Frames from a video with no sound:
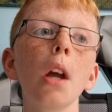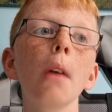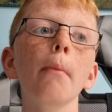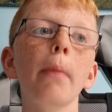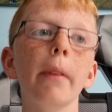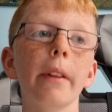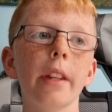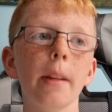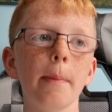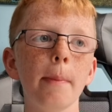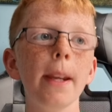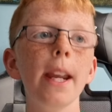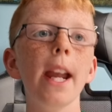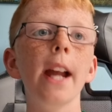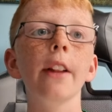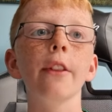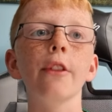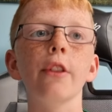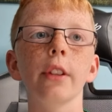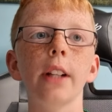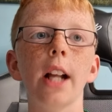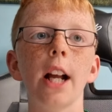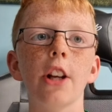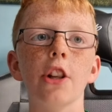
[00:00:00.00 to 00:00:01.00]
But to be
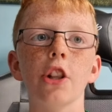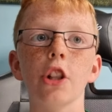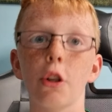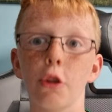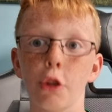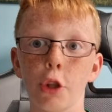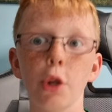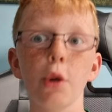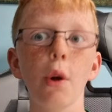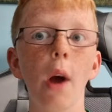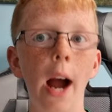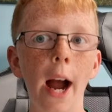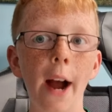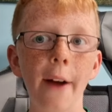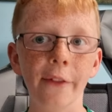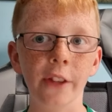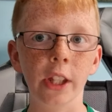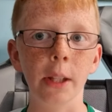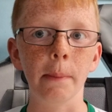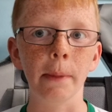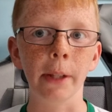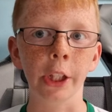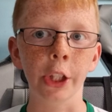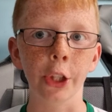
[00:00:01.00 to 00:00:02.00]
international, you have
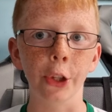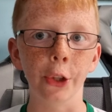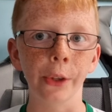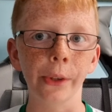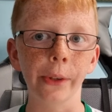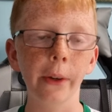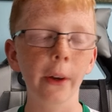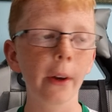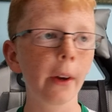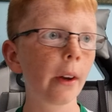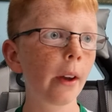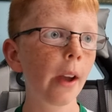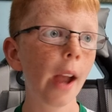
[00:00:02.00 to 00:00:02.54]
to be good,